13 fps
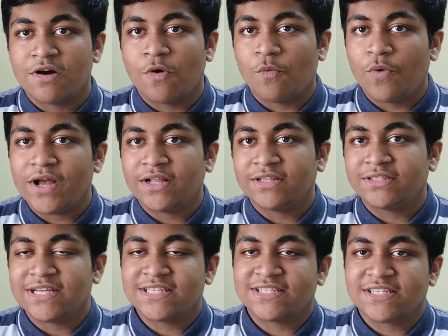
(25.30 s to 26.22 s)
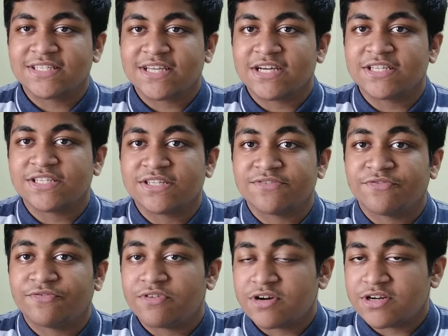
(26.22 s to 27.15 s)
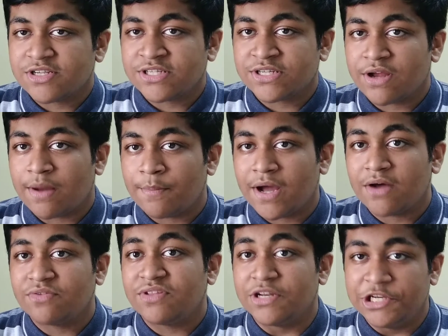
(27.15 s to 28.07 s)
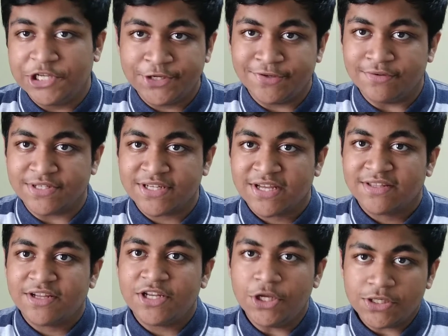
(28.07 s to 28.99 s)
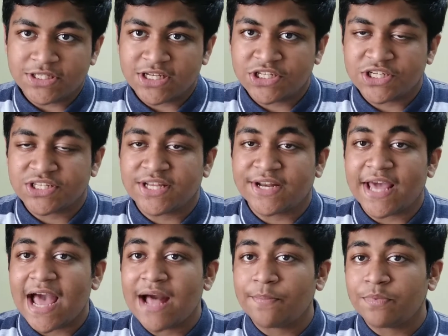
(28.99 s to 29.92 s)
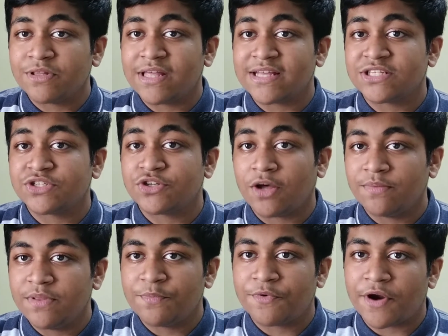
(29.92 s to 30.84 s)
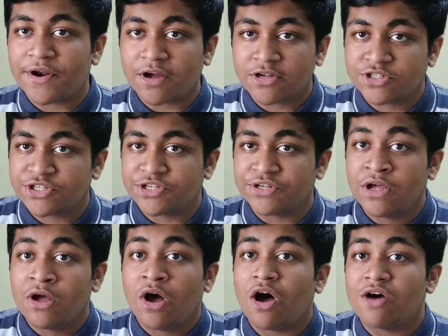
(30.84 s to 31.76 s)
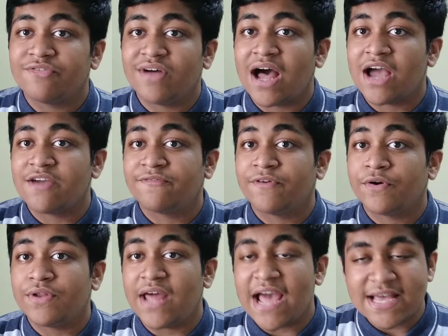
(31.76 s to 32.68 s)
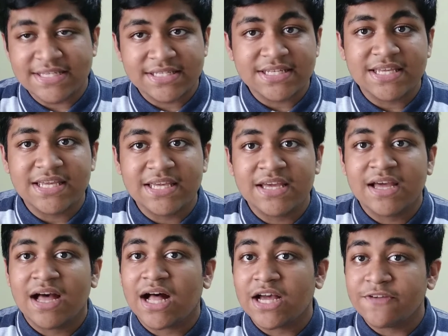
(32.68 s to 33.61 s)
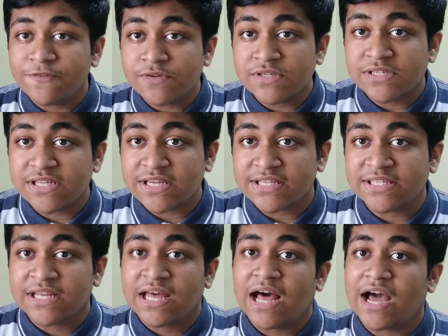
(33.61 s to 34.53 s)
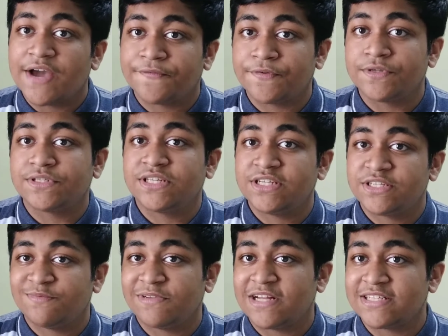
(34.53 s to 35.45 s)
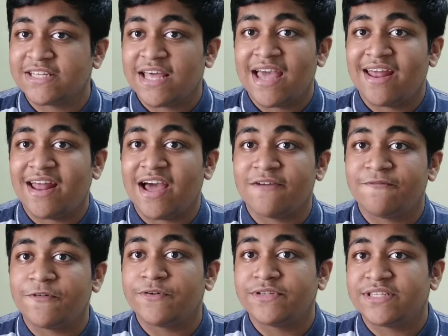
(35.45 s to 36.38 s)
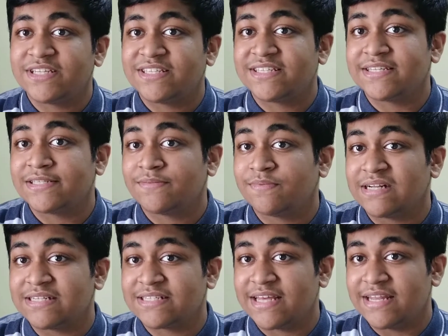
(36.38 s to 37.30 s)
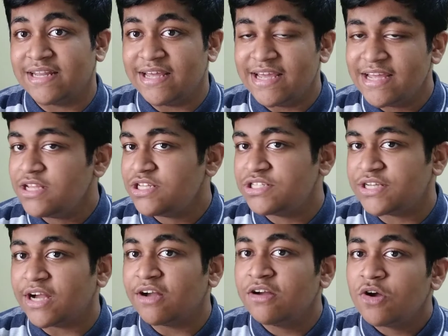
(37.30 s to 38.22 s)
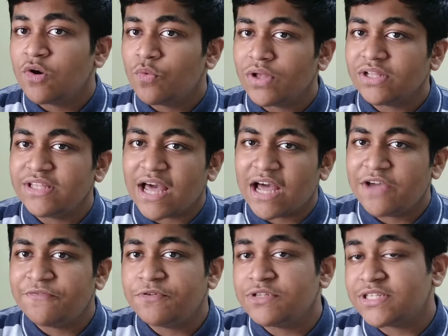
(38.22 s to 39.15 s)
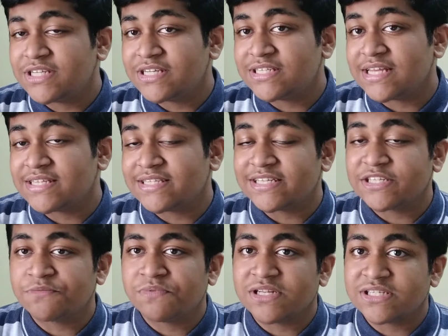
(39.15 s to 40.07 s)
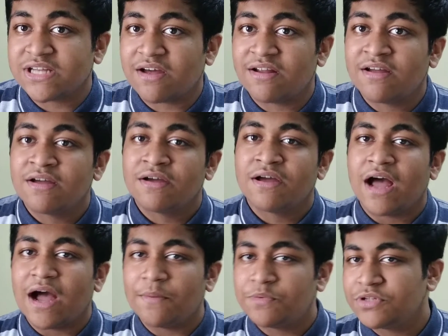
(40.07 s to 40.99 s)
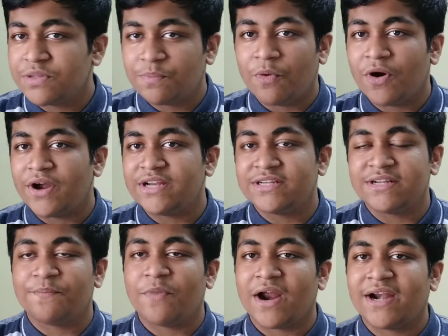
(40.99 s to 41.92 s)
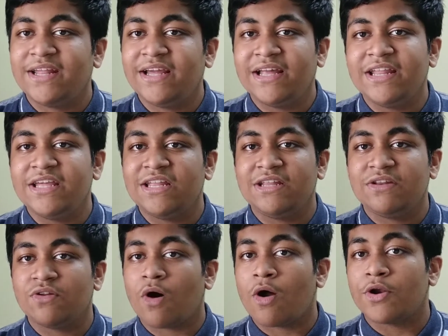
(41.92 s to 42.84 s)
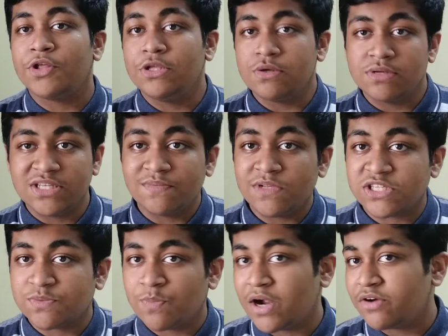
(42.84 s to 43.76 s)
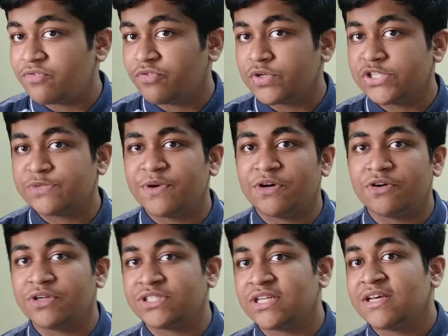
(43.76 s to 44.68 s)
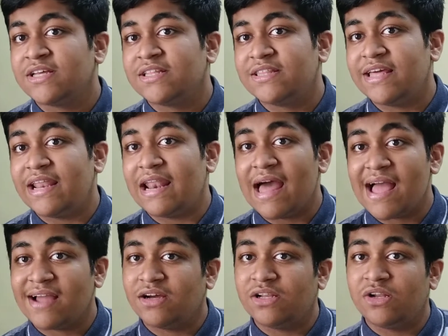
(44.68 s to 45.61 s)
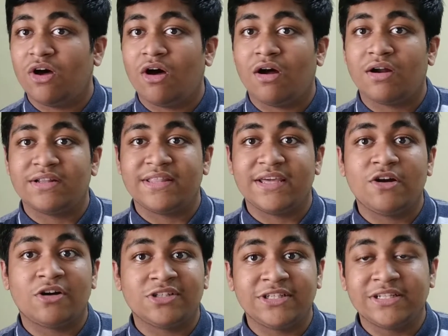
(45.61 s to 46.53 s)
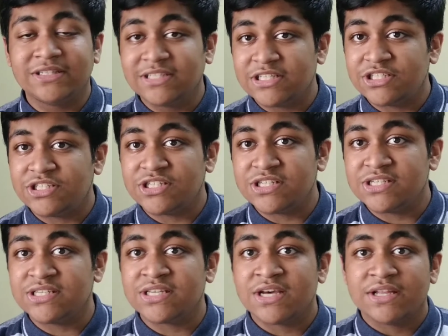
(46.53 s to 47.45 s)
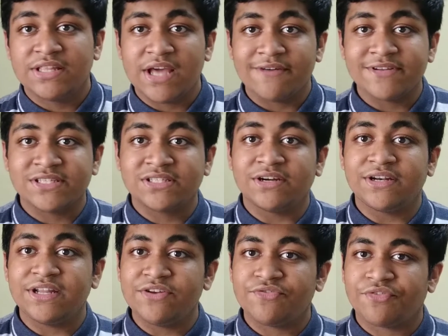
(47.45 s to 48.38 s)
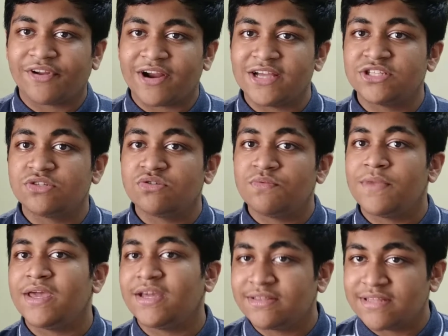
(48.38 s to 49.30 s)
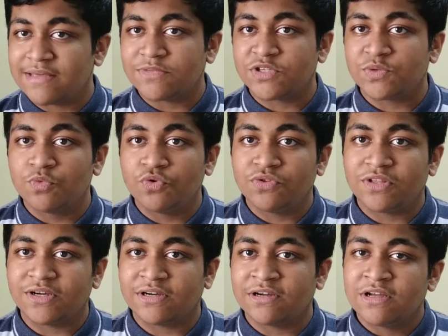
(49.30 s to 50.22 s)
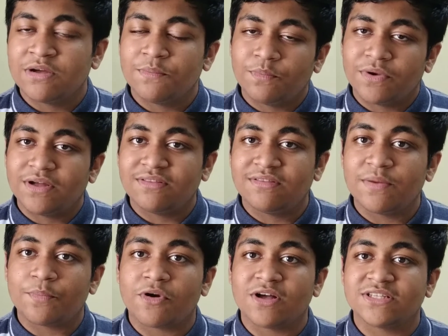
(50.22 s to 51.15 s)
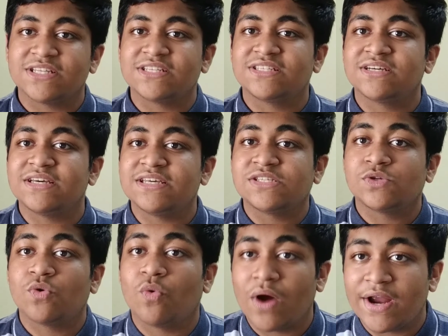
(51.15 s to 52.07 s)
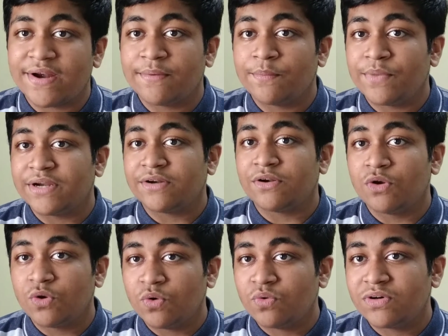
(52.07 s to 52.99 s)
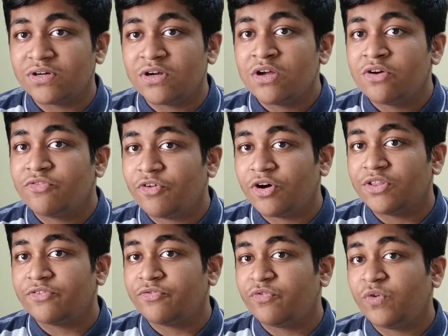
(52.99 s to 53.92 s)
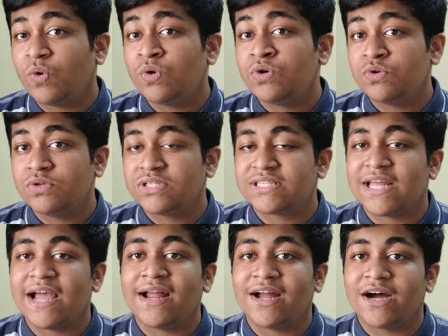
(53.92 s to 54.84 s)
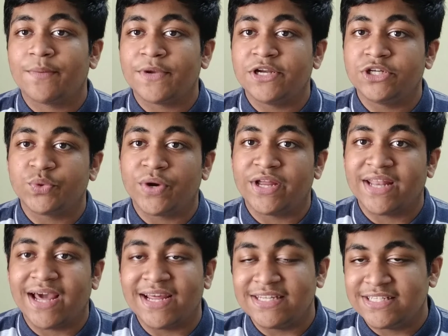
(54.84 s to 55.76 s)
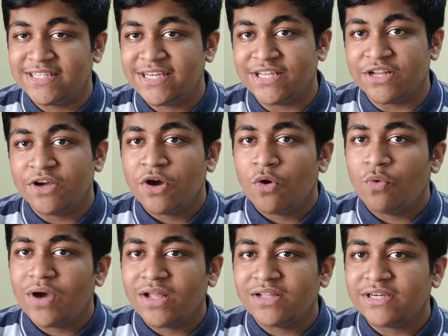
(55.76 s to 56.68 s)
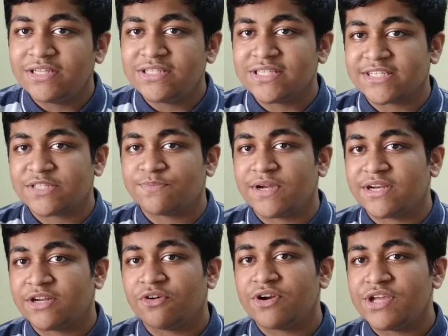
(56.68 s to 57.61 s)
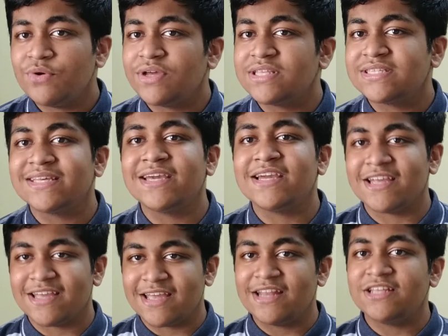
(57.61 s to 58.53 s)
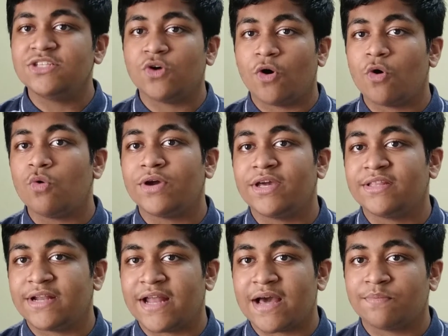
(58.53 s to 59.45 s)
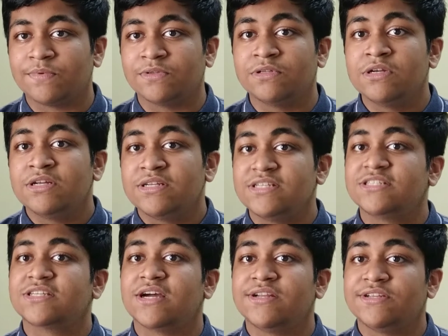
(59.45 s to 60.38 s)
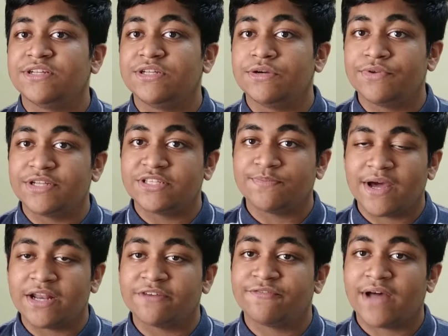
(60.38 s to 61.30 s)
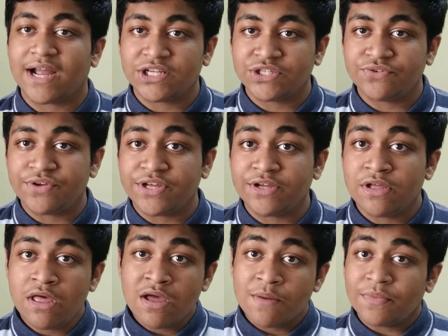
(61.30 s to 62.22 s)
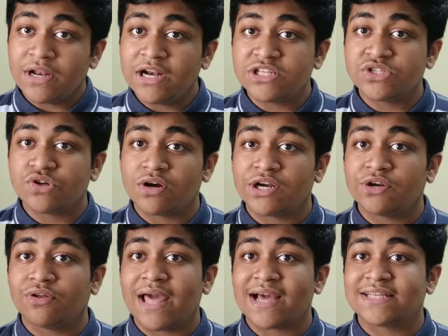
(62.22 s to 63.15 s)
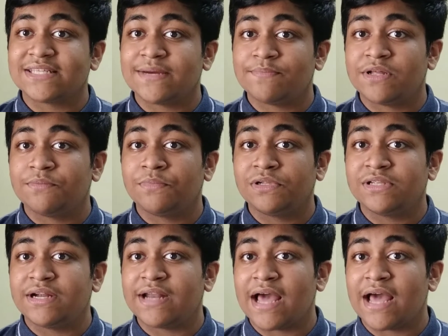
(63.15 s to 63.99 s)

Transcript: Well, let's discuss first about the news. The news suggests that Apple has stopped the production of iPhone SE, iPhone 6, iPhone 6 Plus and iPhone 6s Plus in India. Well, the iPhone 6 and 6 Plus are up to the point practically not usable smartphones because they lag a lot, they got glitches. The iOS 13 tries to make them smoother, but the processor is quite a bit lower for the phone to stack up in 2019. Well, it is expected, you can see it is okay that Apple discontinued its manufacturing, but it is not at all acceptable that